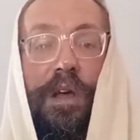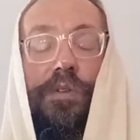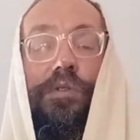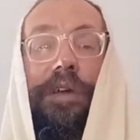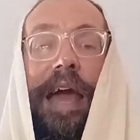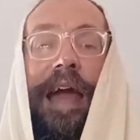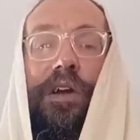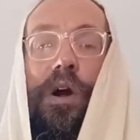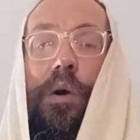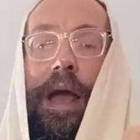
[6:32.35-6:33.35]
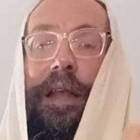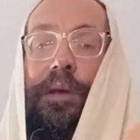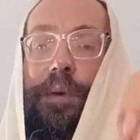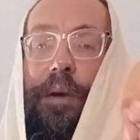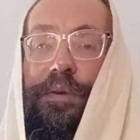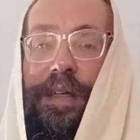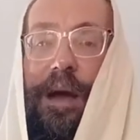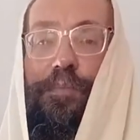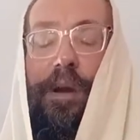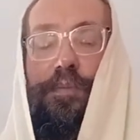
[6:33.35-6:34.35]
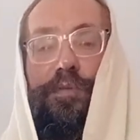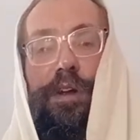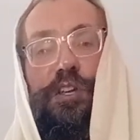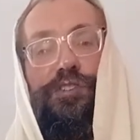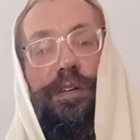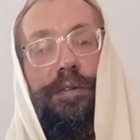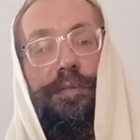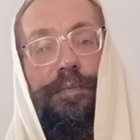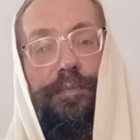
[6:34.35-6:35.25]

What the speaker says: You can't go anywhere without preparation.